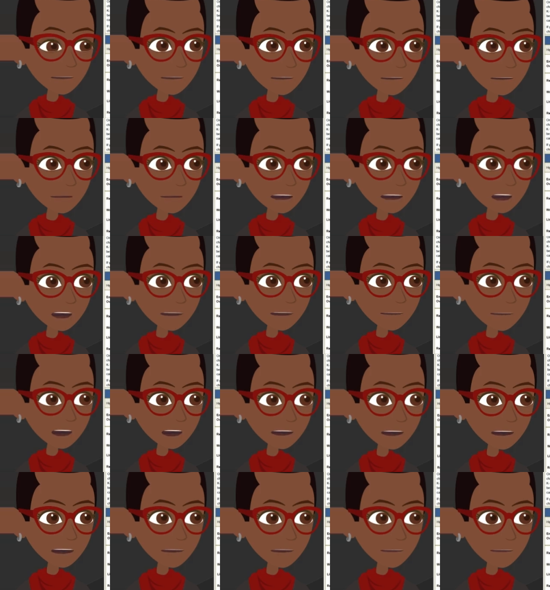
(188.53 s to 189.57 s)
For
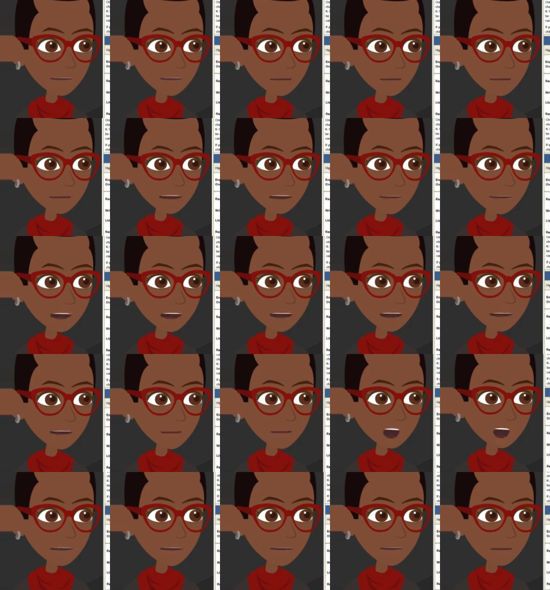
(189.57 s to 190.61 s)
mathematics, the 3
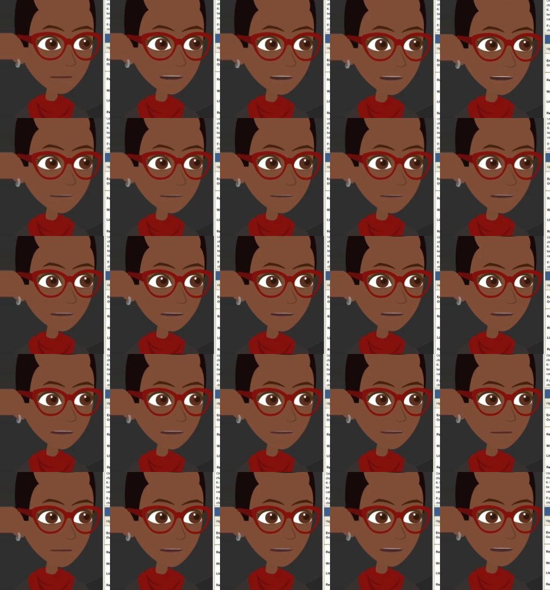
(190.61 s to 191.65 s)
subscores are
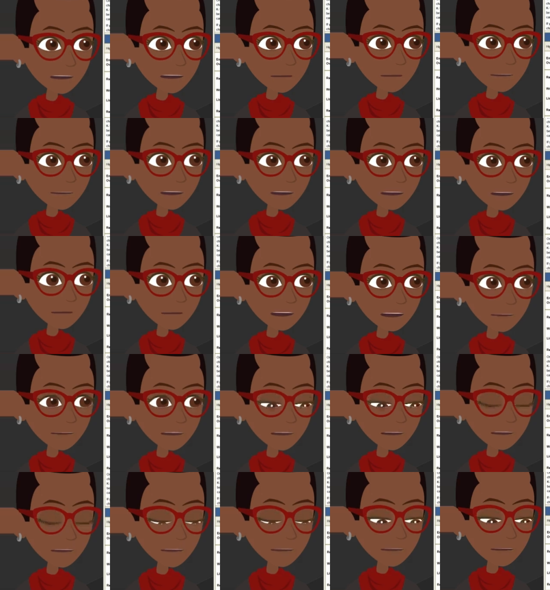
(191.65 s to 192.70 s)
math concepts and
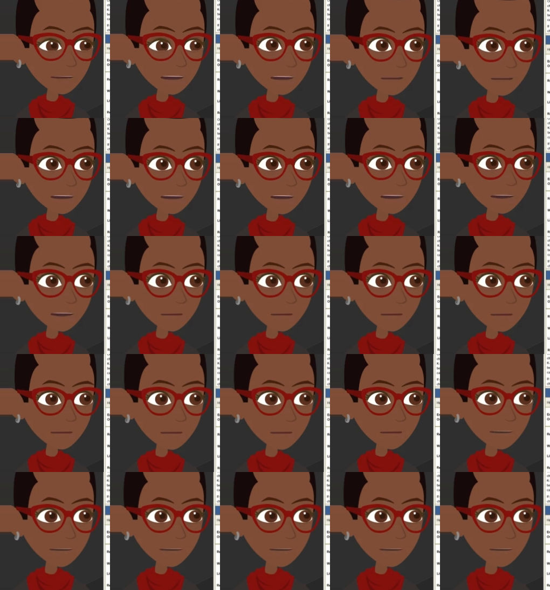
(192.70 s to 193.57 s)
procedures,